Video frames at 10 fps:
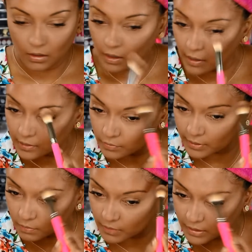Highly
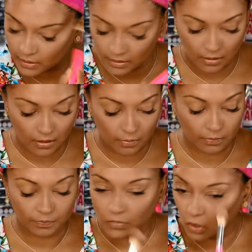recommend
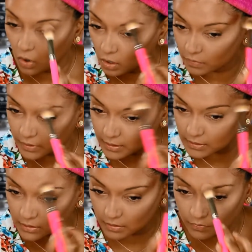all of
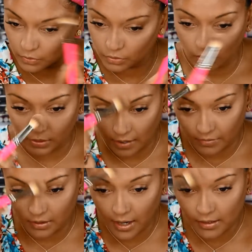these if you don't have
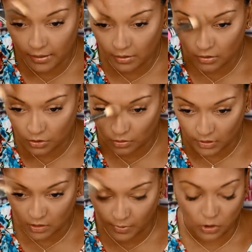any highlighters. You don't want
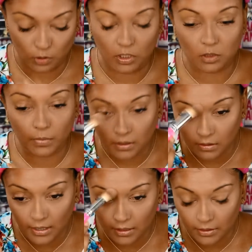to spend too much money on
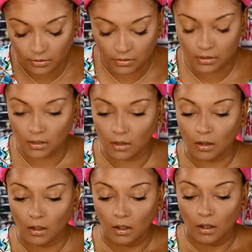highlighters
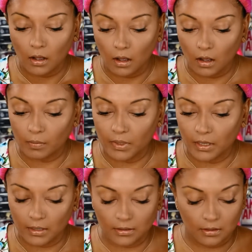
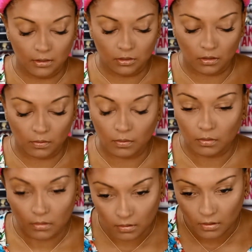because these are
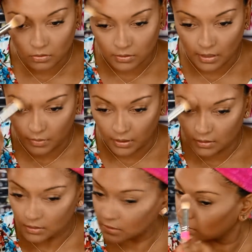under 10
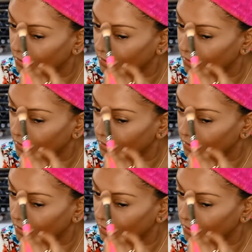bucks.